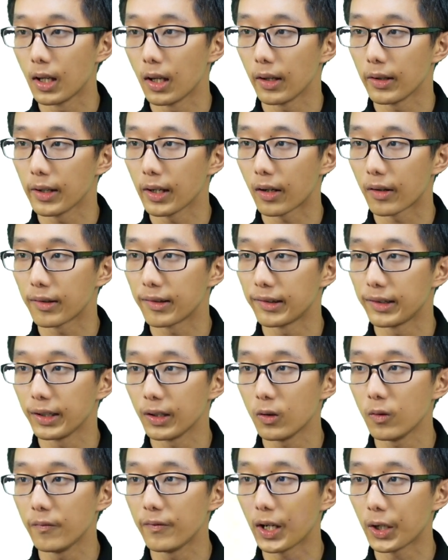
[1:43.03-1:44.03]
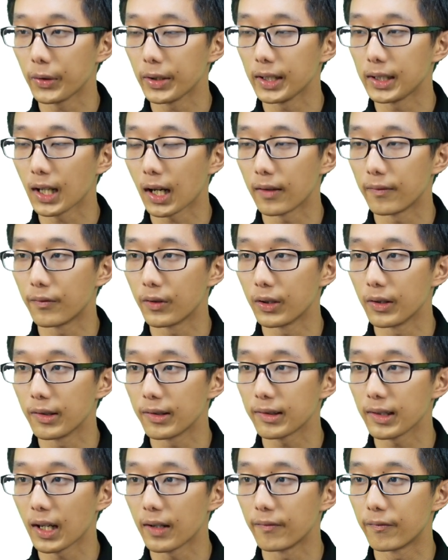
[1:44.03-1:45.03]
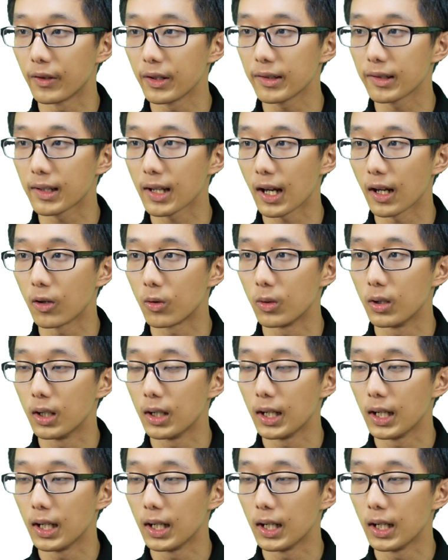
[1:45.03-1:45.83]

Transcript: They are still very diverse and versatile.